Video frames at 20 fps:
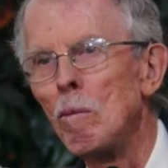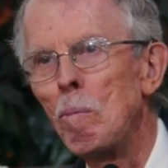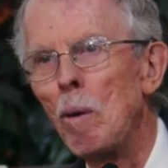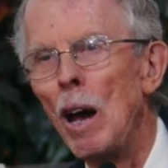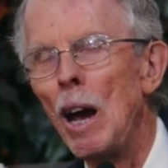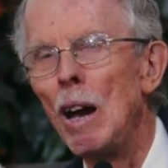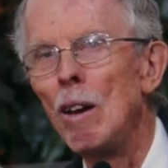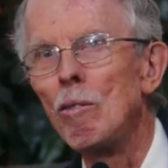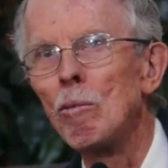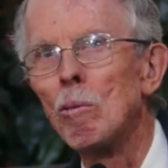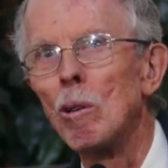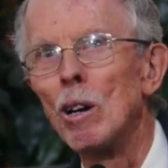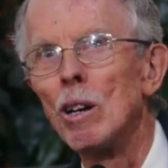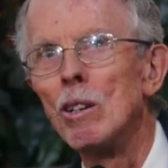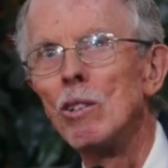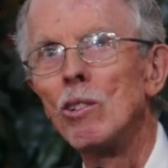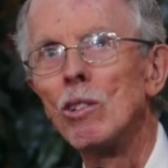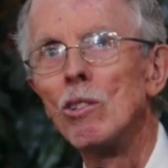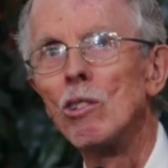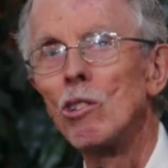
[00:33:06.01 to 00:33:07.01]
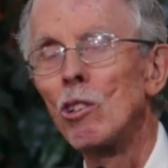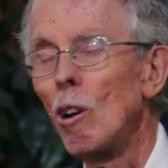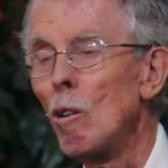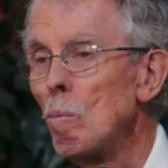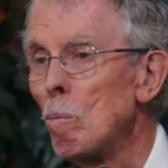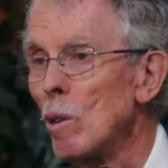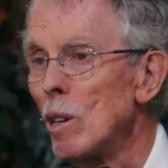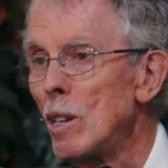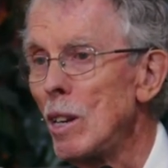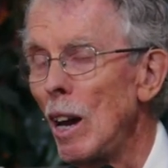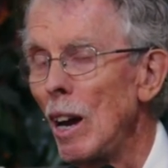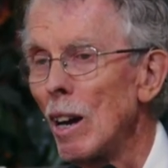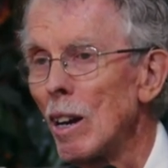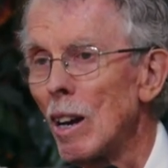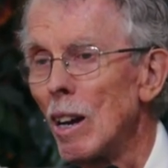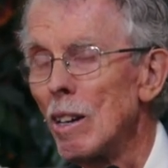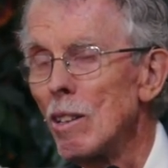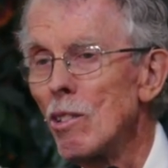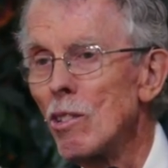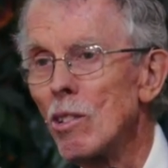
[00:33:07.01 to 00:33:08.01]
pathways and so protect
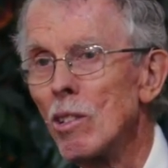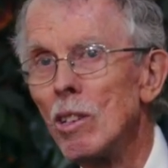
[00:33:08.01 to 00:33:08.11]
us.